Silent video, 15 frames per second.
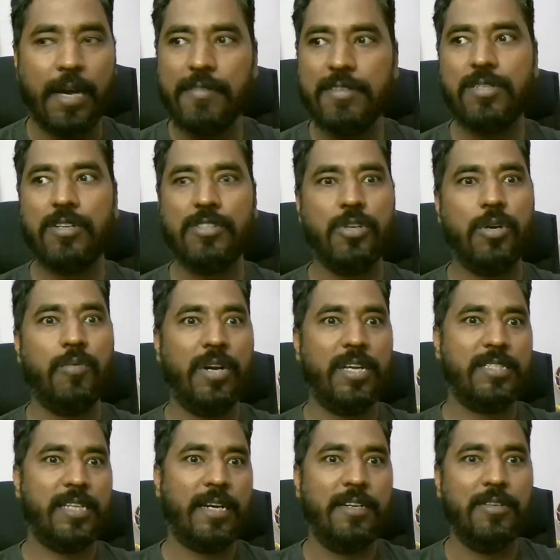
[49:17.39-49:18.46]
I was not sure what
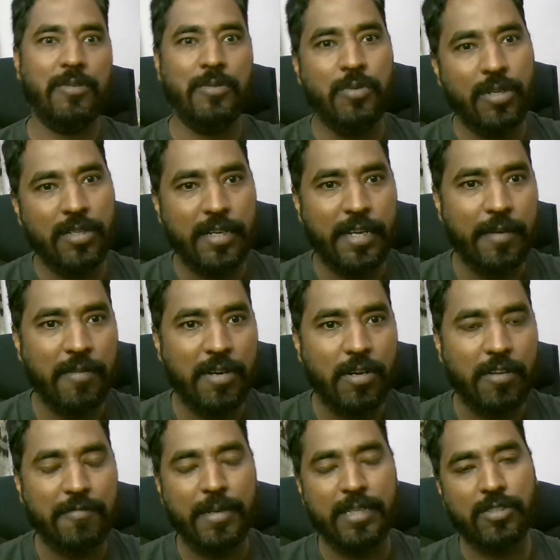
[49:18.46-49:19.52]
exactly to do on the day one
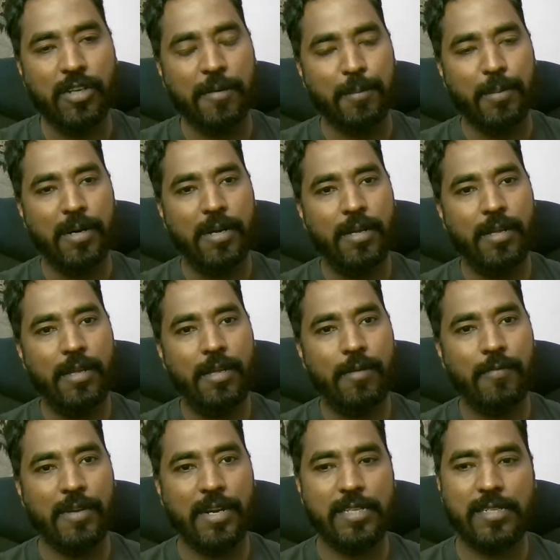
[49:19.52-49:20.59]
of my job
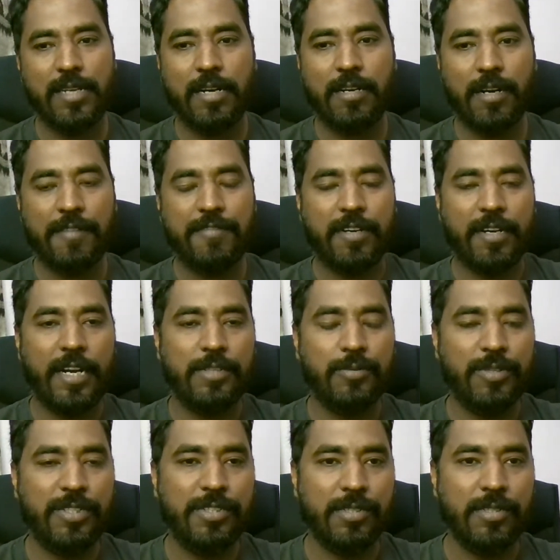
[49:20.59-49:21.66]
when I started after
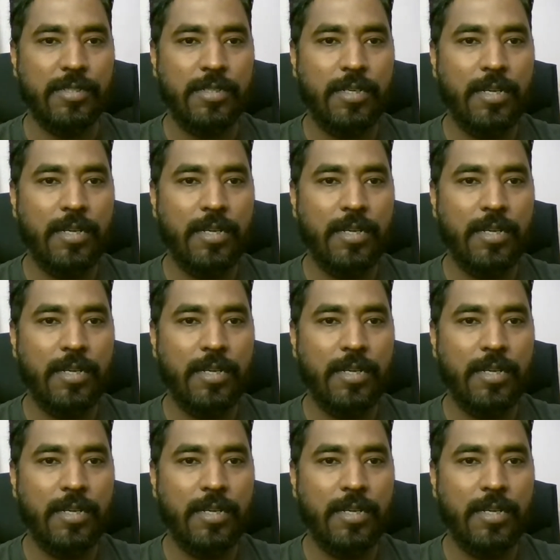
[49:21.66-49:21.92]
graduation.